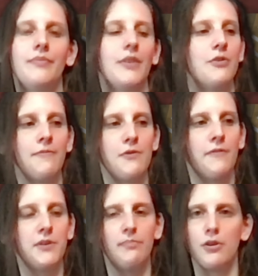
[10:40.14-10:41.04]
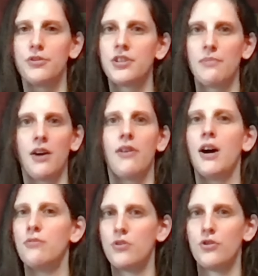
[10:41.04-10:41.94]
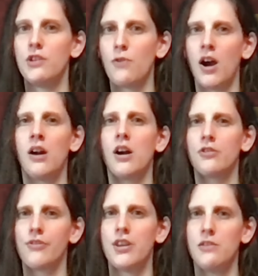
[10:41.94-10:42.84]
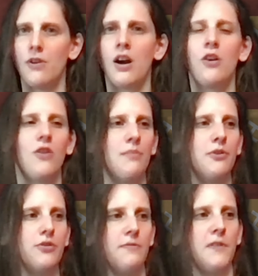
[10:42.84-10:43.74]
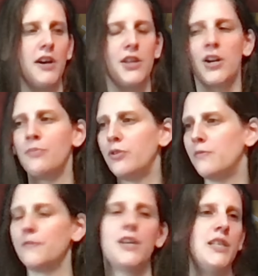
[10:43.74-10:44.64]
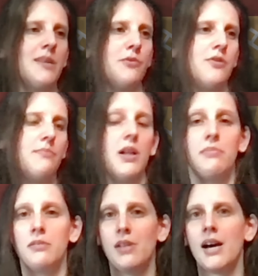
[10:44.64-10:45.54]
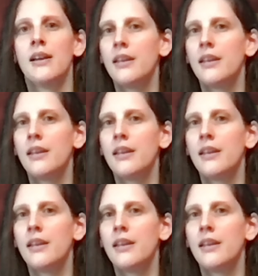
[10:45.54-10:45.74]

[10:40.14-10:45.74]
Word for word: you know, if you have to boast about how good you are, how great you are, oh, I'm a good father, I'm a good friend, I'm a good blah, blah, blah.